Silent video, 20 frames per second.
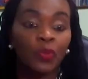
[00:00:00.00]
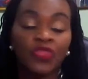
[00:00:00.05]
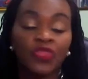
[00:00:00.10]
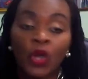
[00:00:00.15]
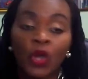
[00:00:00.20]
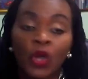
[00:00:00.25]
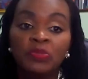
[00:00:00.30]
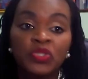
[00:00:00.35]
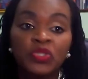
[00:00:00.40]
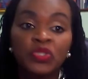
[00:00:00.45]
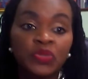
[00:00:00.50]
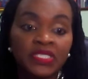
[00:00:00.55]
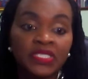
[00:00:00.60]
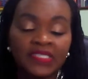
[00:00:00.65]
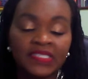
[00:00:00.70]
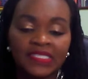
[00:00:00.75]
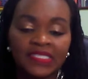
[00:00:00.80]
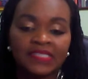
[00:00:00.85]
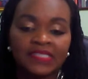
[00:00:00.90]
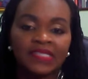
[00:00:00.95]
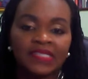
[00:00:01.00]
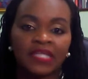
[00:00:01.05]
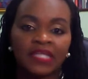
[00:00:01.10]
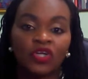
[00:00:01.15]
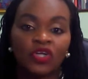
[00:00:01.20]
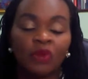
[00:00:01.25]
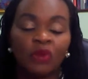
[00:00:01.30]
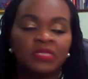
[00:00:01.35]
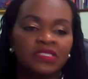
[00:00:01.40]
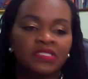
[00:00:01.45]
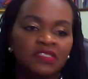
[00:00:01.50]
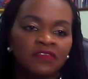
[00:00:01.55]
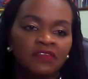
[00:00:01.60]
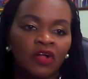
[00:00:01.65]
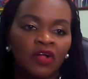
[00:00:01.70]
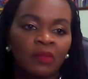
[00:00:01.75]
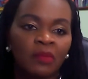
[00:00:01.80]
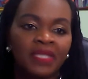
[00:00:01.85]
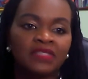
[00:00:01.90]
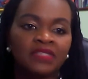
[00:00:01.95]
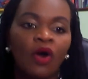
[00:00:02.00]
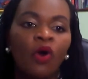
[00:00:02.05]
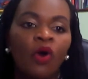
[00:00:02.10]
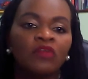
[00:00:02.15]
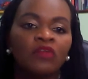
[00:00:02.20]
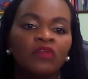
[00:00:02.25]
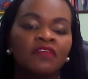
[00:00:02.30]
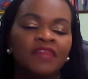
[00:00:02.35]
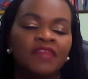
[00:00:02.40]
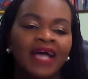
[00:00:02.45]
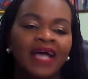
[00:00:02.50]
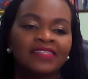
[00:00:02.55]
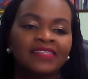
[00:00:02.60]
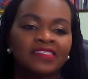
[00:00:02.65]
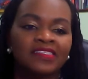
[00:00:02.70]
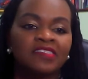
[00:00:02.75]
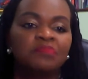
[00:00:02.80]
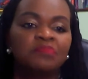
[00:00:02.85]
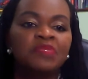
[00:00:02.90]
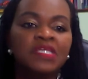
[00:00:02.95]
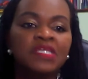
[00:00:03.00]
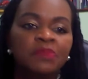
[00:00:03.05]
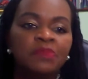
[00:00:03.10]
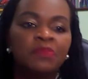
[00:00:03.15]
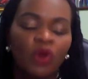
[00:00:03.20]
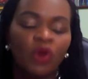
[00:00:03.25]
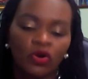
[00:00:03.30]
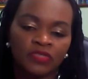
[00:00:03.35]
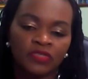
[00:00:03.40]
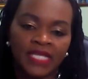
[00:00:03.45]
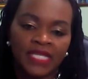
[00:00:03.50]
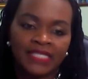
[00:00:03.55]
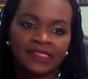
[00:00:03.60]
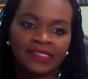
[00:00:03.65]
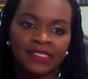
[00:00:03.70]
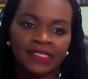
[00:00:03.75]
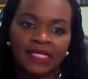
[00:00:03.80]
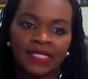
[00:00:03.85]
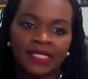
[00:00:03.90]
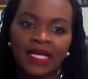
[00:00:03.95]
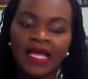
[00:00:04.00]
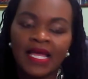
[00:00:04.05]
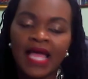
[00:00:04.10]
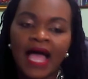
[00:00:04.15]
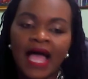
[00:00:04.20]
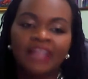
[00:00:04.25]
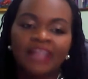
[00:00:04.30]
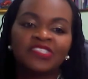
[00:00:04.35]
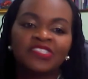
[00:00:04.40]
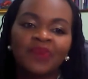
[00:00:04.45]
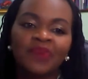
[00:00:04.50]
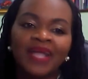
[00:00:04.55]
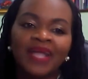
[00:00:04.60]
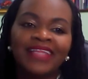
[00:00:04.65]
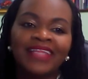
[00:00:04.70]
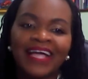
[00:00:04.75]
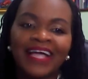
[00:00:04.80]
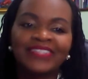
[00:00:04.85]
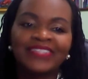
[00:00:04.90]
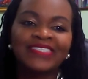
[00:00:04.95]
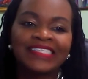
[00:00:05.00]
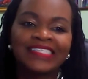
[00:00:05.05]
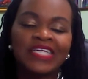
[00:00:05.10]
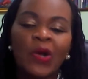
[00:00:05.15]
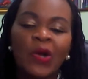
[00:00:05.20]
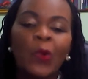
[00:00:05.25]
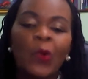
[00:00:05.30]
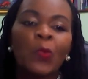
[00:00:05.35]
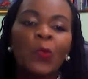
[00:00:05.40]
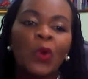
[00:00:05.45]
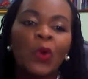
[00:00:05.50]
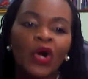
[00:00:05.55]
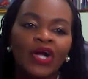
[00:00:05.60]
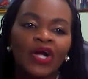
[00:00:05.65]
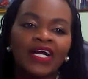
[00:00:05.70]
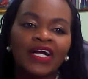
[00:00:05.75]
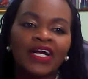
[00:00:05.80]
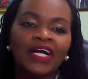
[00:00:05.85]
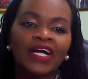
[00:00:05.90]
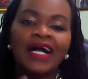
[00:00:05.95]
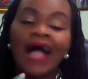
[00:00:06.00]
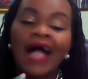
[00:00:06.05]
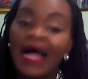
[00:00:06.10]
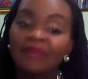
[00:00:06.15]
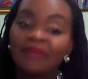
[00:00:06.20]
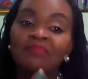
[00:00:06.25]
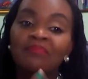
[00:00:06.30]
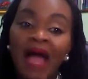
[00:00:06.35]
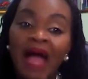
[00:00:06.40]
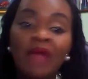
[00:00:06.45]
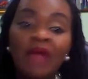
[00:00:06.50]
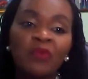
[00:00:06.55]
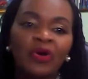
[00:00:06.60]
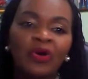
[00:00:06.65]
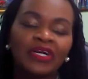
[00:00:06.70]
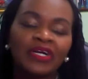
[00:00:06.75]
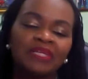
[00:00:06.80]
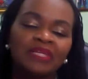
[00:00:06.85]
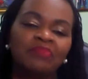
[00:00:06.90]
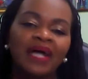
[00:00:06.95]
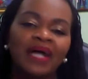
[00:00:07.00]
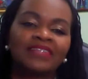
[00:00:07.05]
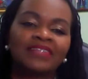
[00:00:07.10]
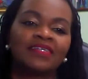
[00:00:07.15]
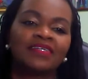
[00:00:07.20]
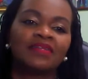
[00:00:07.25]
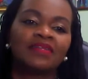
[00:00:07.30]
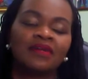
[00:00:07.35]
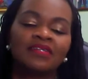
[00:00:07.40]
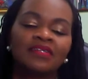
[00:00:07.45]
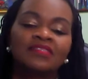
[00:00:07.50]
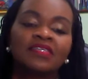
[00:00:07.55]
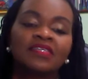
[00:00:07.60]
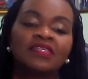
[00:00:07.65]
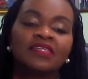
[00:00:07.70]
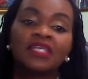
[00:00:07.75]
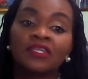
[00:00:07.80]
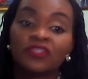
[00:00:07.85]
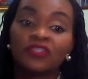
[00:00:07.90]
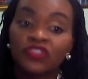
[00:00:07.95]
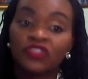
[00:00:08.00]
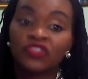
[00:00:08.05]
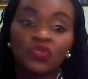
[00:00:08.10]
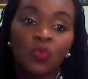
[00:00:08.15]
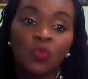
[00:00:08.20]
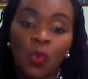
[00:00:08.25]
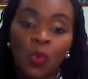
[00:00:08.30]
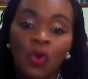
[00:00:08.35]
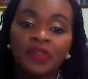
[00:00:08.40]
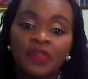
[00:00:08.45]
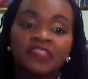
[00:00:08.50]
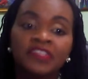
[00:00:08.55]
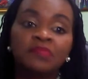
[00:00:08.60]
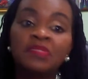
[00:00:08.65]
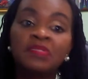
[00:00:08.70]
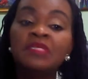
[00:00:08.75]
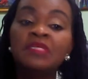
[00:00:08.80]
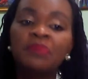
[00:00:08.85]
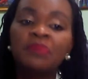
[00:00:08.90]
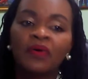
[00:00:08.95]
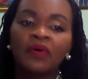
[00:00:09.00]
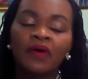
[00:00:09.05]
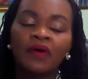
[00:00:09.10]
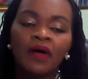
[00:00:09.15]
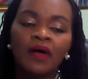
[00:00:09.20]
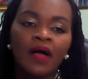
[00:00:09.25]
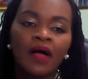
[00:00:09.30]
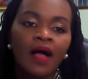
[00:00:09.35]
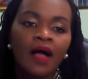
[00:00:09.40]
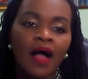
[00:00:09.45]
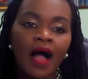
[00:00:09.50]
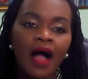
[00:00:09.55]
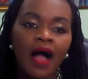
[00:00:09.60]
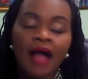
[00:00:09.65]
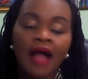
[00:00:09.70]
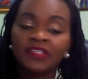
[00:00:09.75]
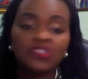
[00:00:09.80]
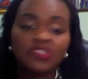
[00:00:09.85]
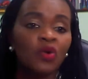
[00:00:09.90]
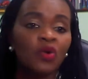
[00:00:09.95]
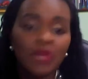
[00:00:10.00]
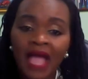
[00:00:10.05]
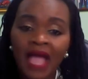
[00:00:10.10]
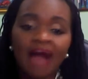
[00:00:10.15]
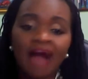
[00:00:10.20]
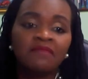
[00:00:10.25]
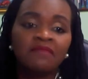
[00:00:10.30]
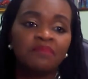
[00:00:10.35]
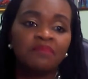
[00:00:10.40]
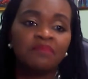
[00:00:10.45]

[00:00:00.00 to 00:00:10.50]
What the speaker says: communities and community development. All of that is people oriented. And so I like to say our work, and my work in particular, is geared towards people. And so we have